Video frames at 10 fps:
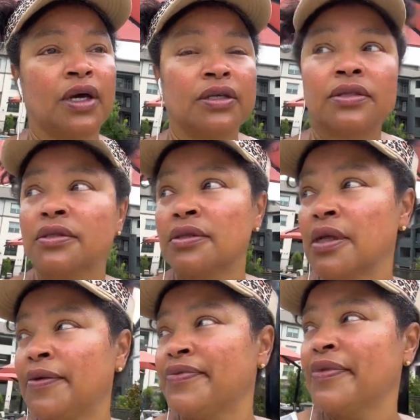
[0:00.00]
you guys.
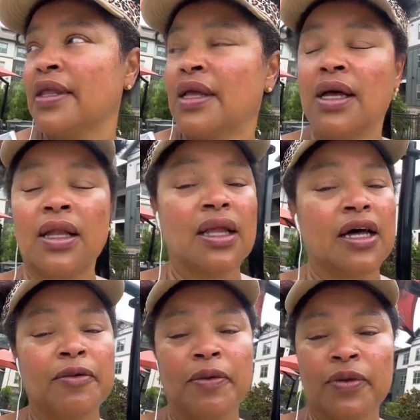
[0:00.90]
A
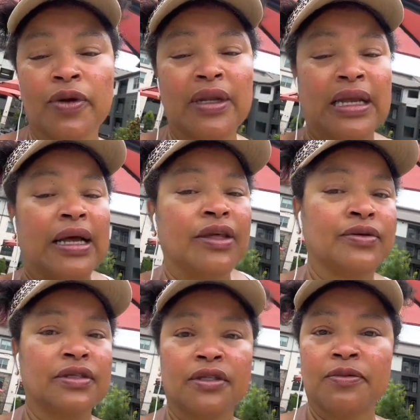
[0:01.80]
lot of people are not
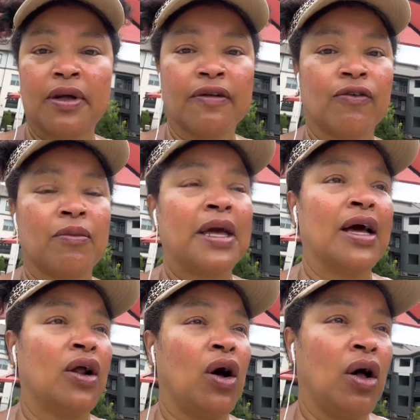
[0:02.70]
using this platform
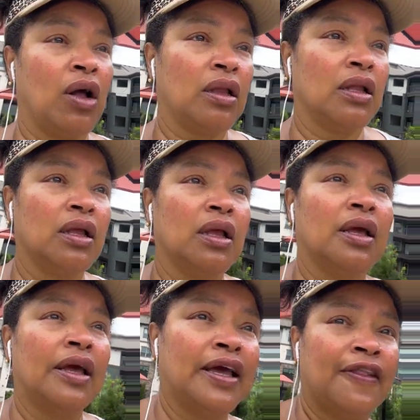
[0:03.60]
at all,
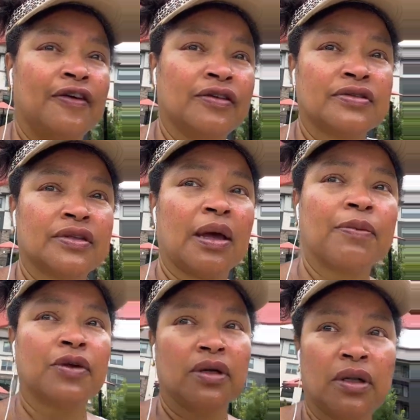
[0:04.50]
and they're
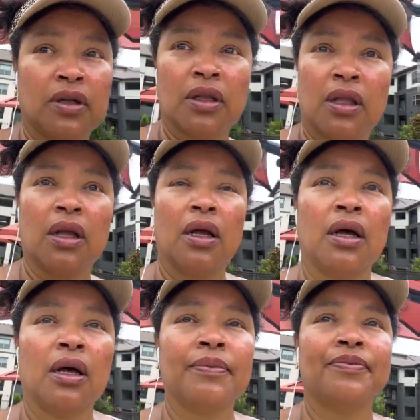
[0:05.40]
skeptical
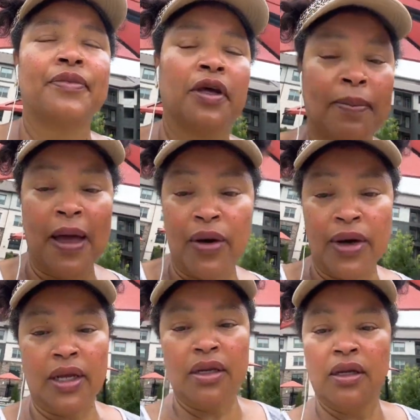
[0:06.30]

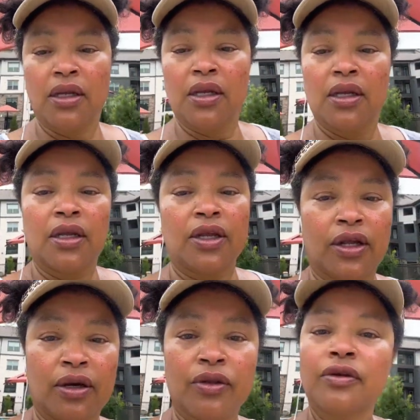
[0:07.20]
about it. You
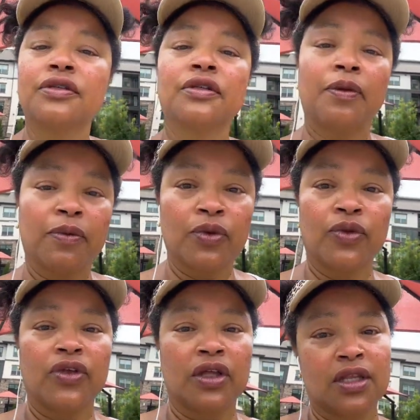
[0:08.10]
know, there's still people
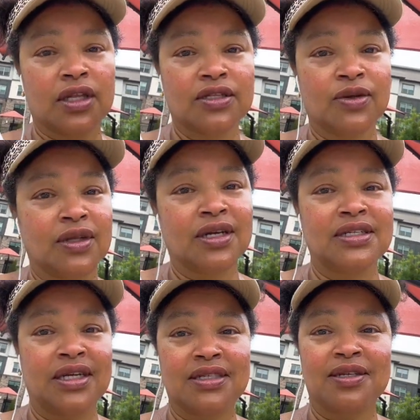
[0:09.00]
who think that it's only a
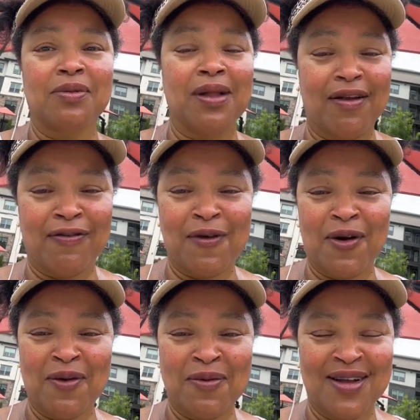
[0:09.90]
dancing
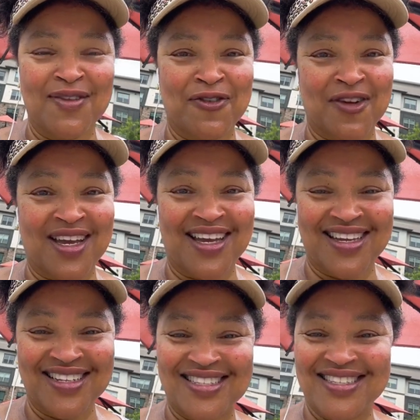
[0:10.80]
platform for
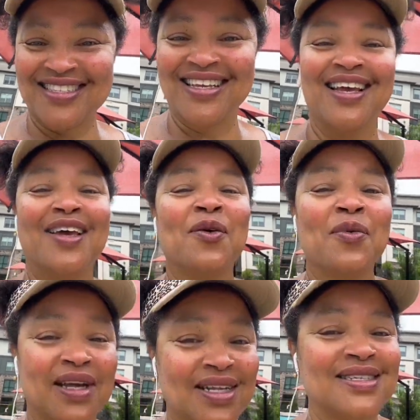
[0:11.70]
kids,
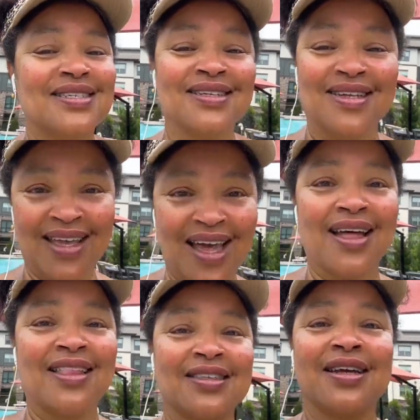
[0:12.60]
which,
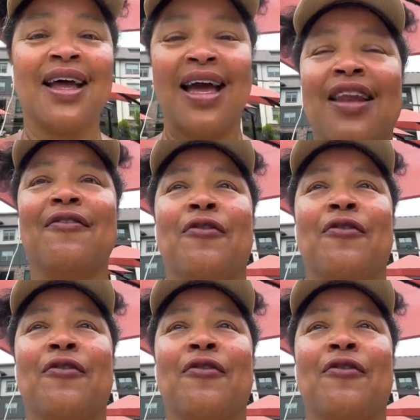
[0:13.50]
yeah, that I had